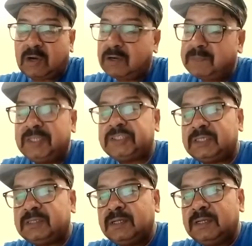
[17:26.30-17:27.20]

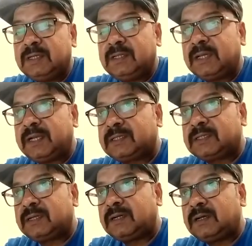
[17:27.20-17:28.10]
mentioned that
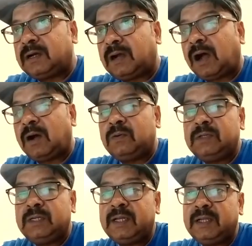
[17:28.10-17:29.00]
how
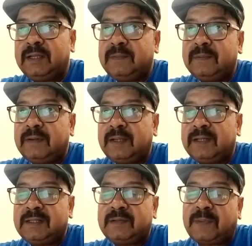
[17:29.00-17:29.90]

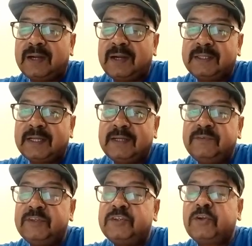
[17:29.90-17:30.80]
another party can
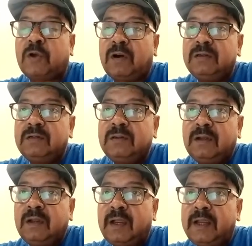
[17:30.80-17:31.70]
withdraw,
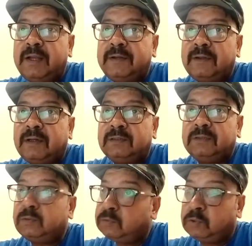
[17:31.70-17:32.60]
and
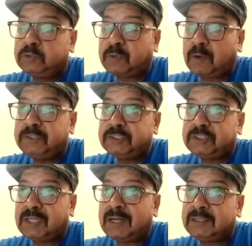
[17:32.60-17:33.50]
those provisions
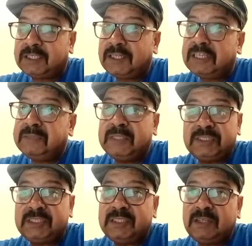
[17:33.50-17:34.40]
are generally
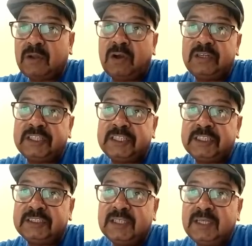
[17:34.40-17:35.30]
mentioned in all
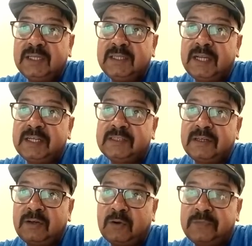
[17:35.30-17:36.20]
treaties, that
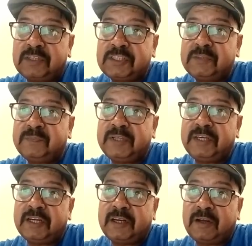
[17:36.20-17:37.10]
notification
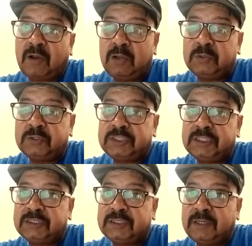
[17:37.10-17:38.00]
period and all those
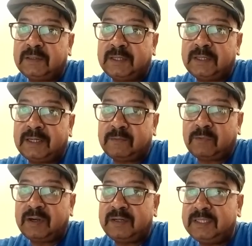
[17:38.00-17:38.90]
things, that
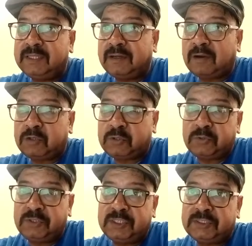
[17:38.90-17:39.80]
1 year or 2
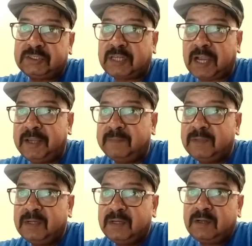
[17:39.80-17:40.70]
years time,
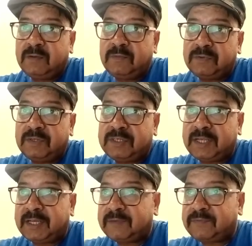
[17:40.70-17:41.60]
which will
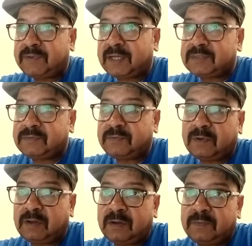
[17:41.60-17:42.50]
take effect
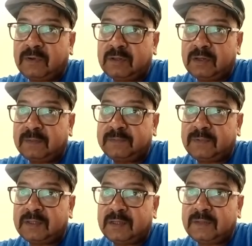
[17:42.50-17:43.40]
for
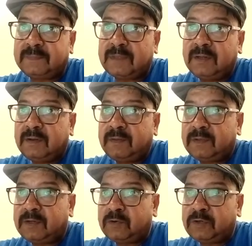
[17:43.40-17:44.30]
the
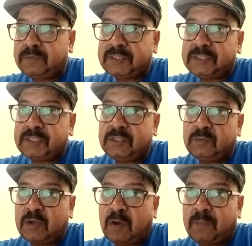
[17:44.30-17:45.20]
notification to
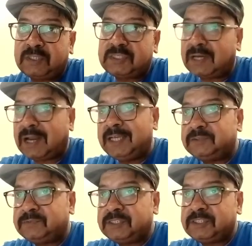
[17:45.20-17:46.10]
be operationalized
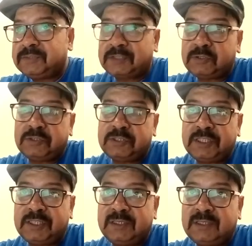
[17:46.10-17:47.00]
with respect to the
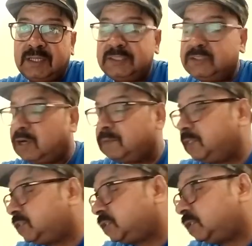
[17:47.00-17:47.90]
treaty, that is not
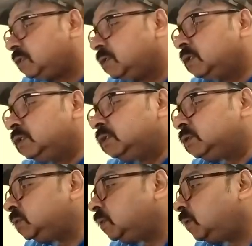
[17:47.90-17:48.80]
mentioned.
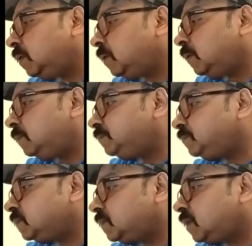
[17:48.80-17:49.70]
So
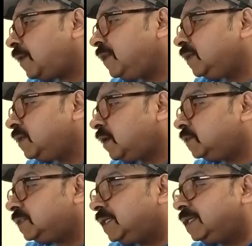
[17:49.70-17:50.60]
having
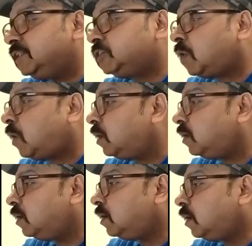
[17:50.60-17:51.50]
said this all,
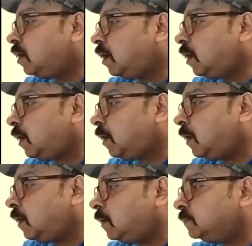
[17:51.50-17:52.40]
uh,